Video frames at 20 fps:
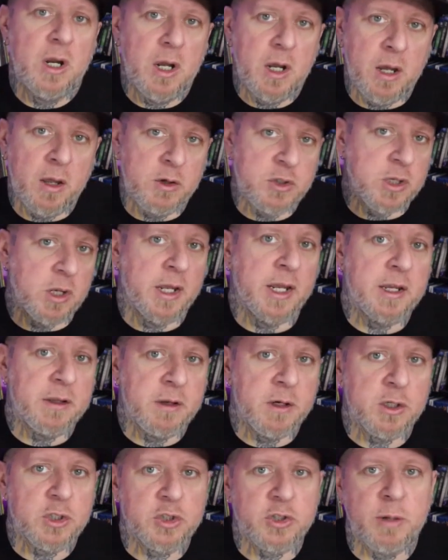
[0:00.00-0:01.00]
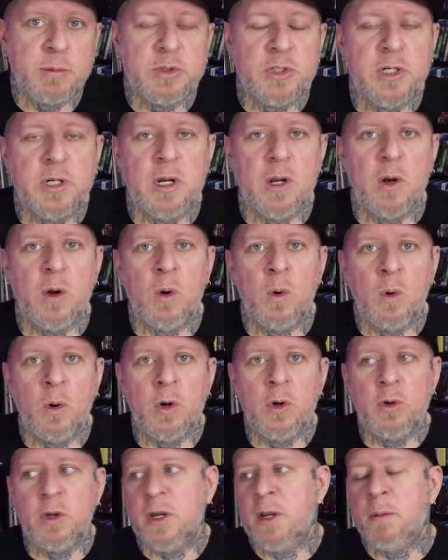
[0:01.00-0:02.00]
There's a link in the description, or
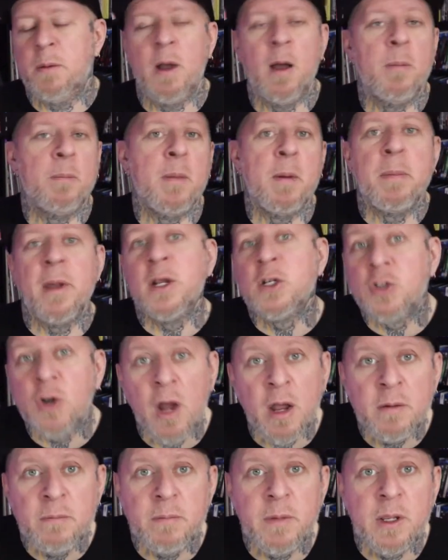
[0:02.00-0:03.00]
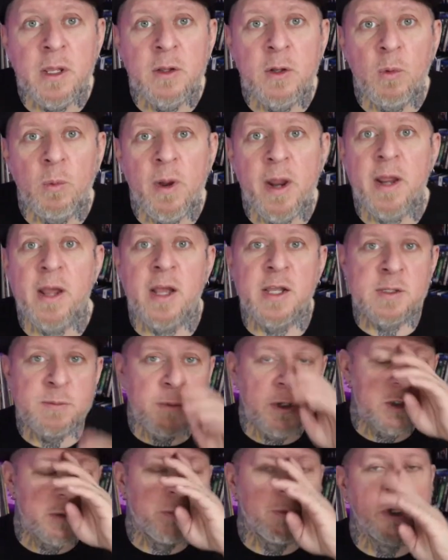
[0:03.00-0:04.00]
you can hit up my Patreon. Either way is
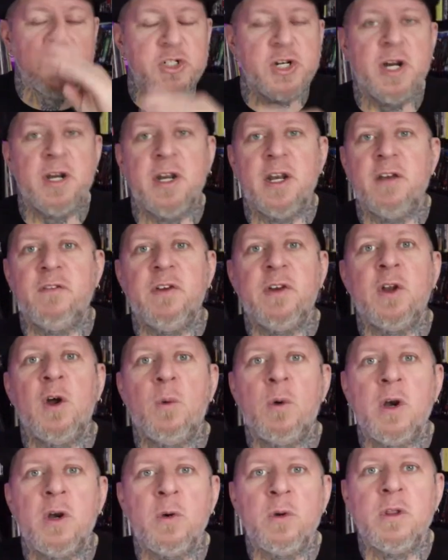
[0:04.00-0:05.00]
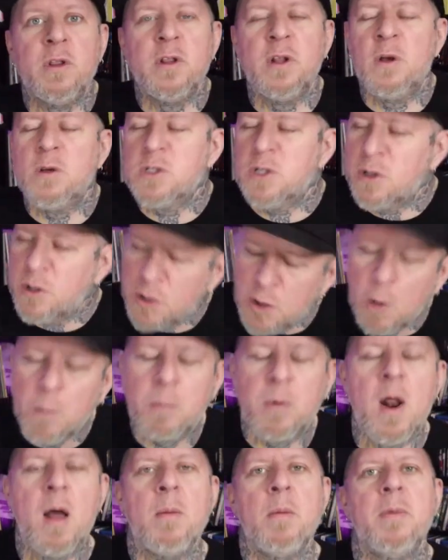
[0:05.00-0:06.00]
much appreciated. If you don't want to do either of those, no
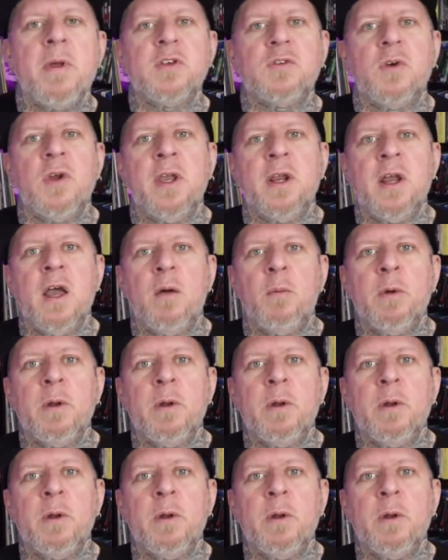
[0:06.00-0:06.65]
problem. Thanks for hanging out.